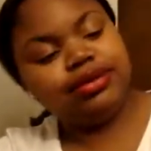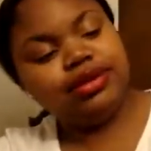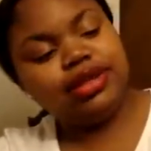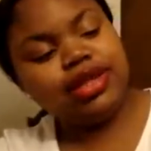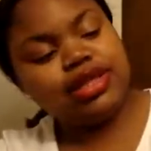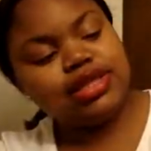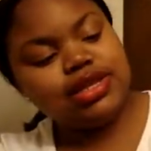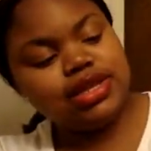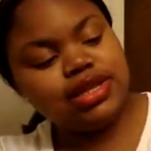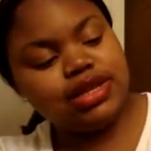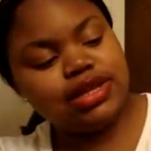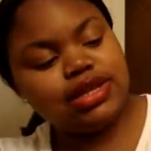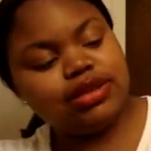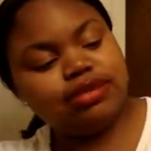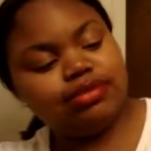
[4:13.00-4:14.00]
That's
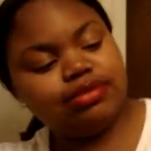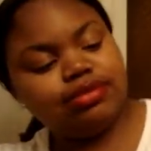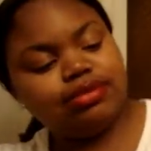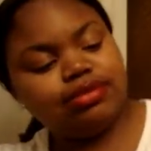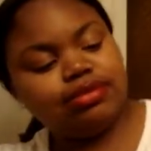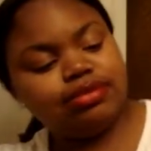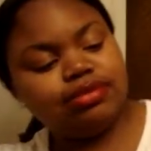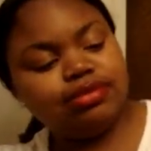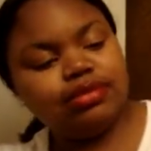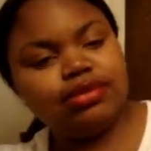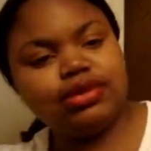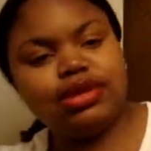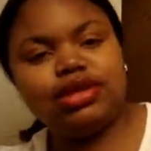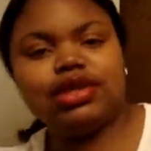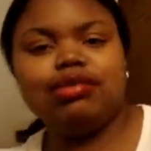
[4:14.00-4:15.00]
good.
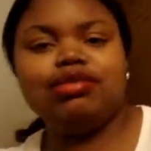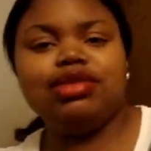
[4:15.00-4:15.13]
Because I'm